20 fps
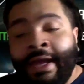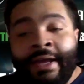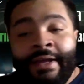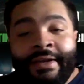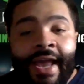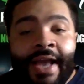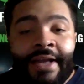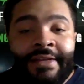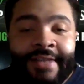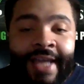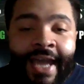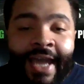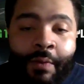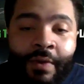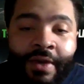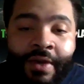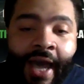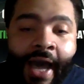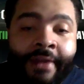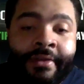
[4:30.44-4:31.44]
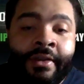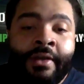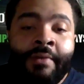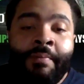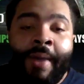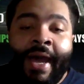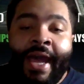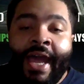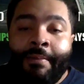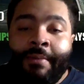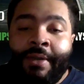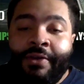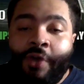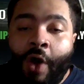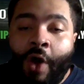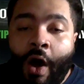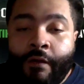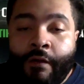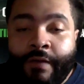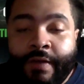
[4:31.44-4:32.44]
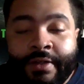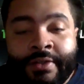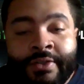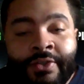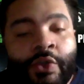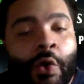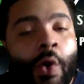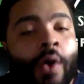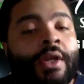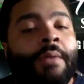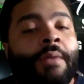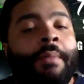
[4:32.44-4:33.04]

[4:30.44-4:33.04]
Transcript: Next game, we got the Miami Dolphins Toilet